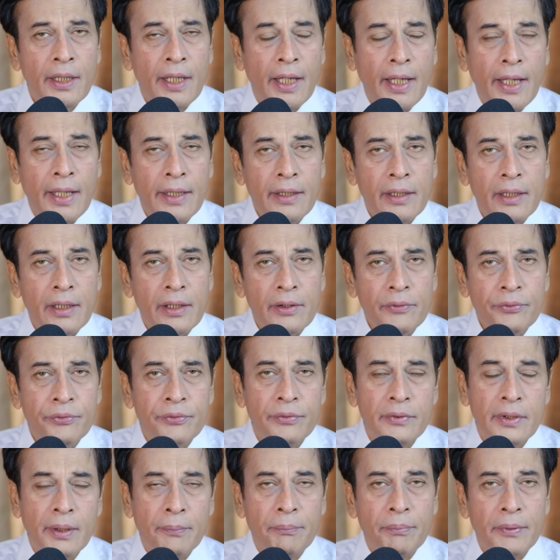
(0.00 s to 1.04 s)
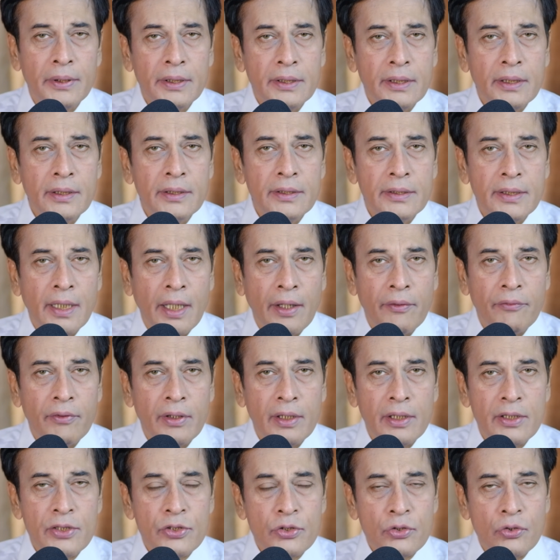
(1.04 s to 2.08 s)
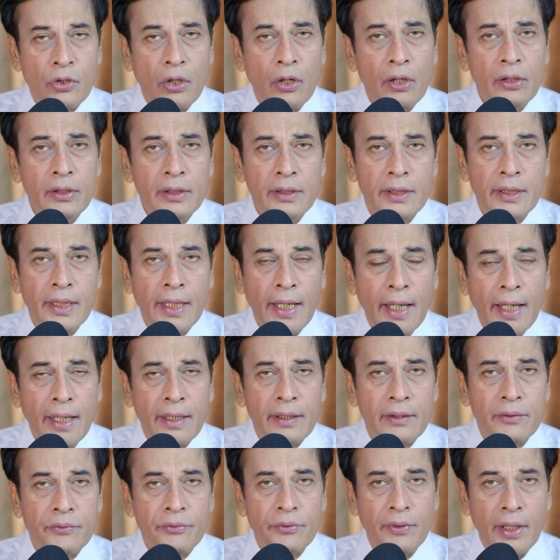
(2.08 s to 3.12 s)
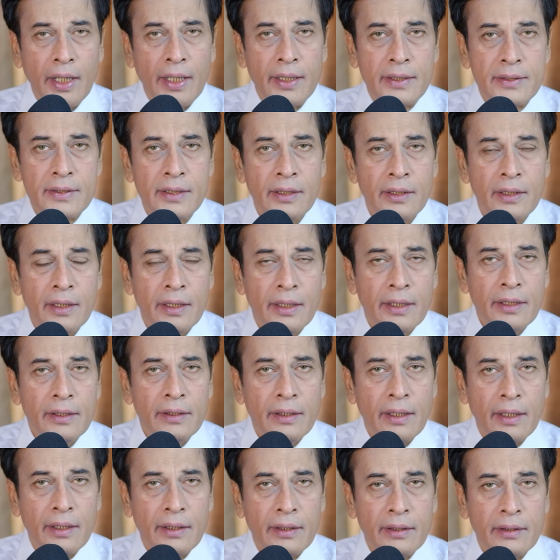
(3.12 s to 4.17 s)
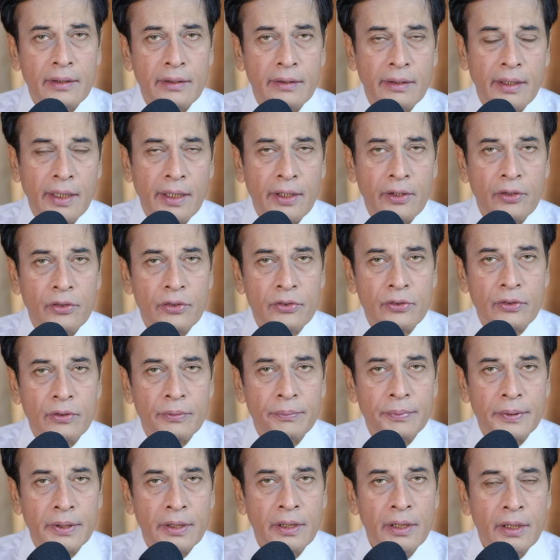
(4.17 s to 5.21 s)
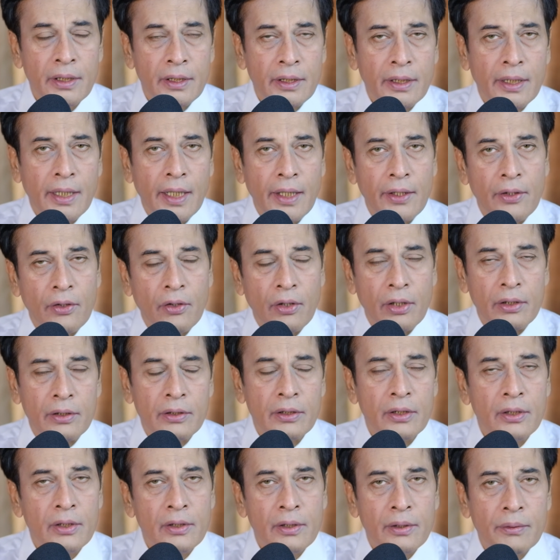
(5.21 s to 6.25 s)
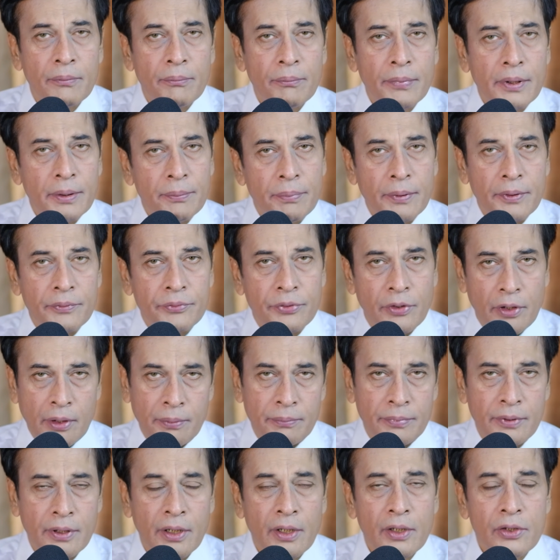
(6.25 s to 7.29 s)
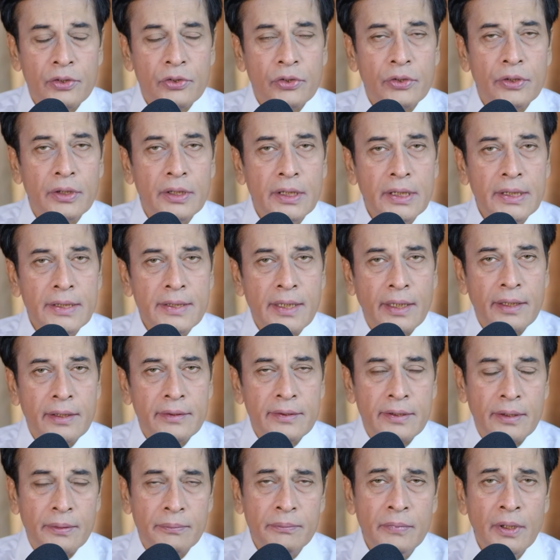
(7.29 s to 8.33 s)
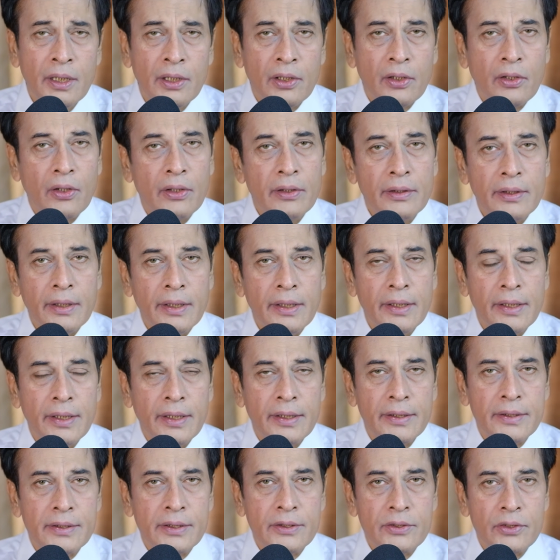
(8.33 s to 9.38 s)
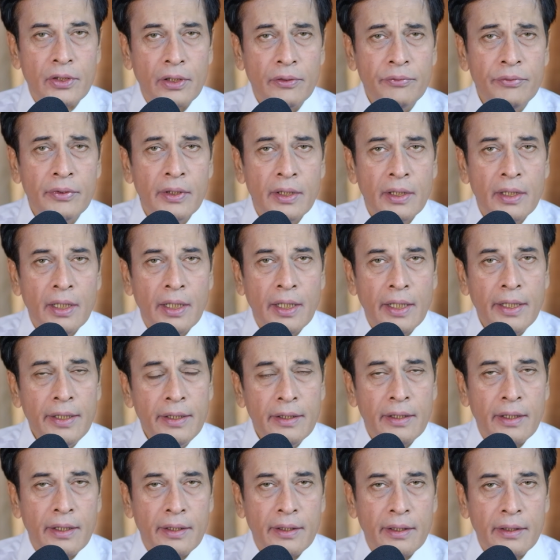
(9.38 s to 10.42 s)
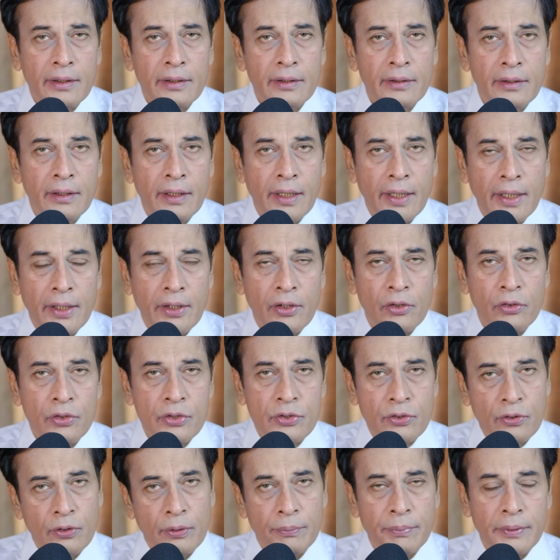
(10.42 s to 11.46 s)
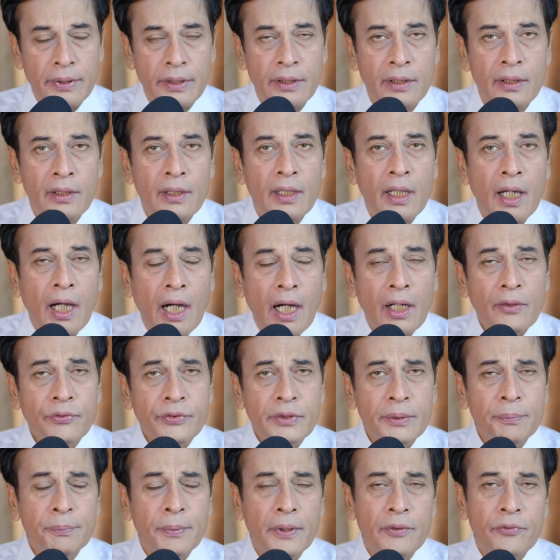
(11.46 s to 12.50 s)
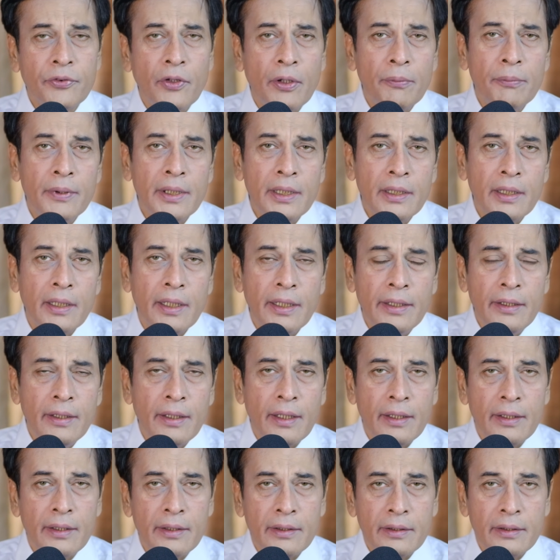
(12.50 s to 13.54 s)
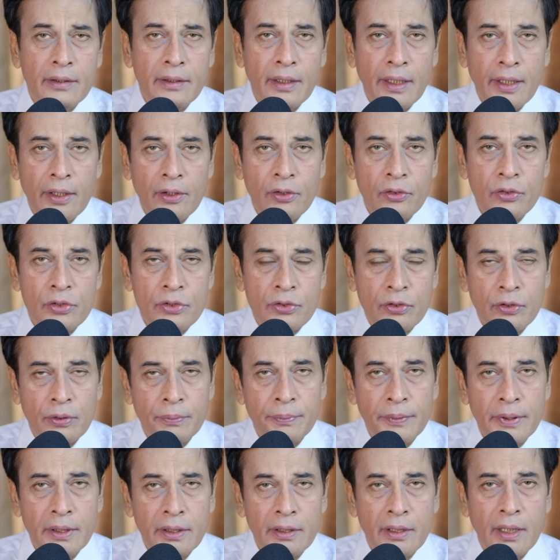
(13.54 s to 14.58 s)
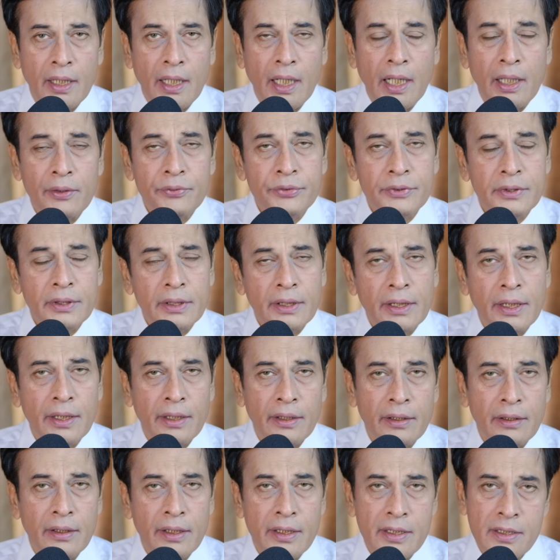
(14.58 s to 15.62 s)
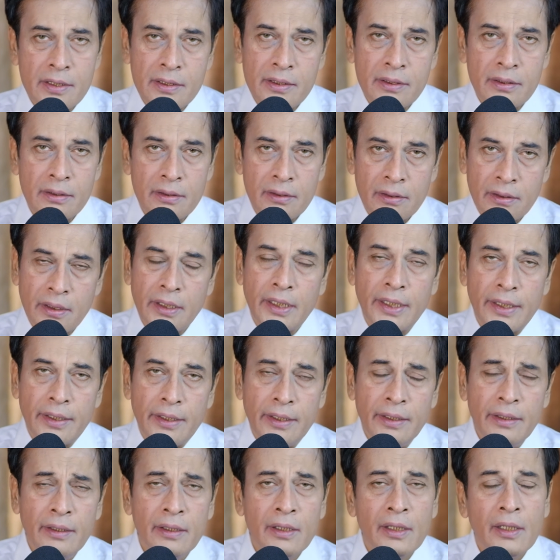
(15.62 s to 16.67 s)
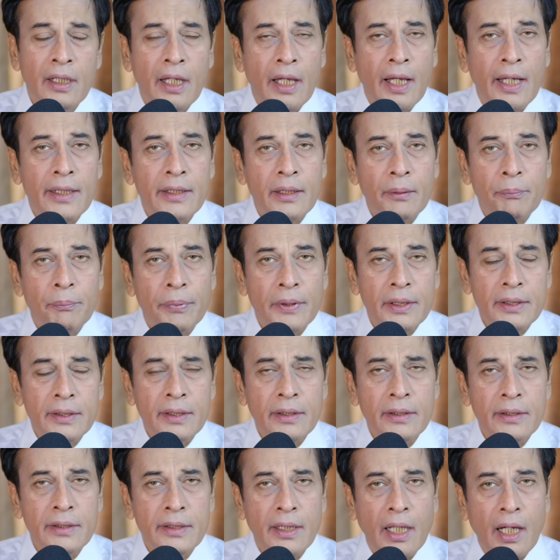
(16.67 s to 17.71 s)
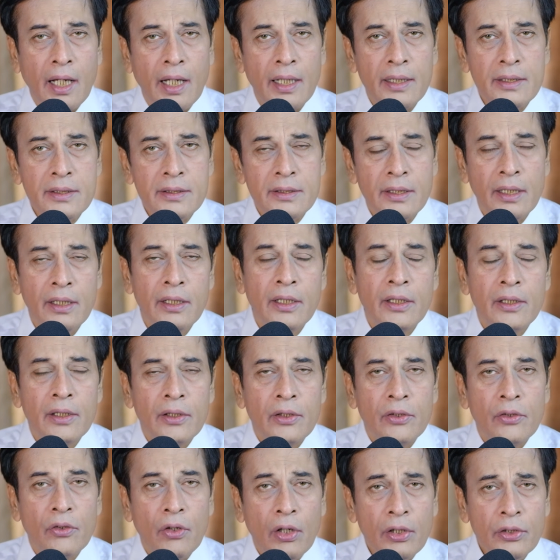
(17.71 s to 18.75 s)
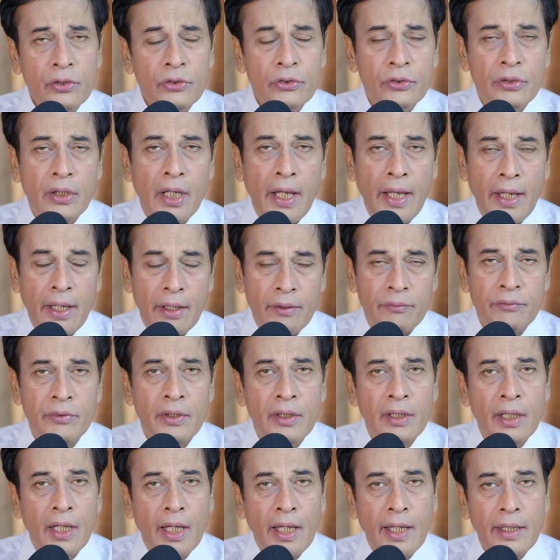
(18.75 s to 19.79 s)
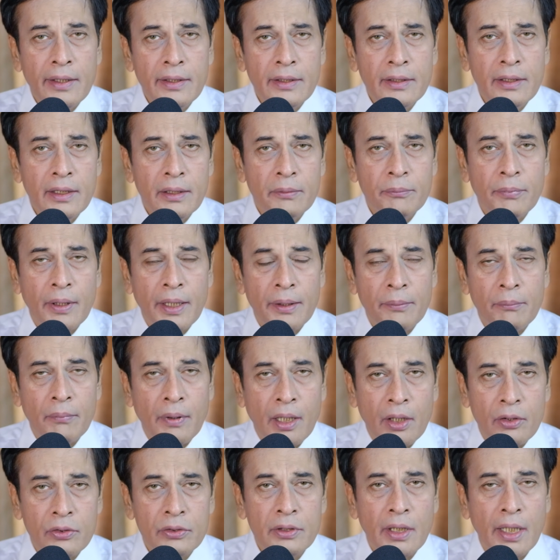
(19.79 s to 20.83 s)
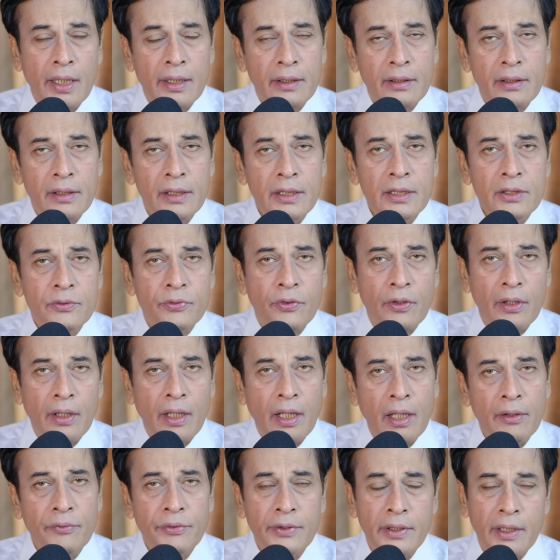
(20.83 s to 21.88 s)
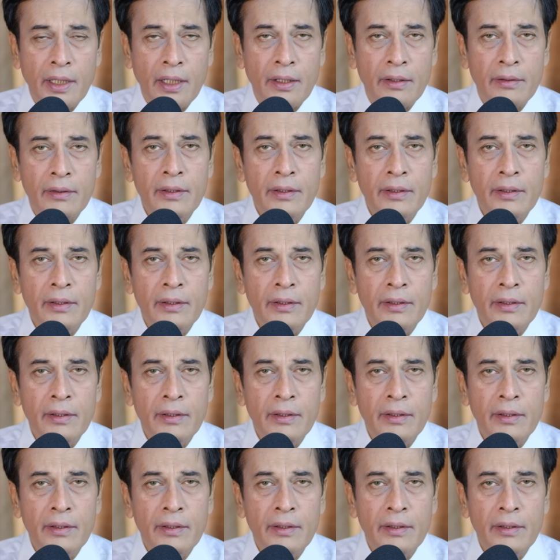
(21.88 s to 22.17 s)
and if the patient is having a strong gag reflex, indirect laryngoscopy cannot be performed. So these are some contraindications of indirect laryngoscopy. After performing indirect laryngoscopy, the aftercare is needed, and the patient is asked not to have anything by mouth at least for half an hour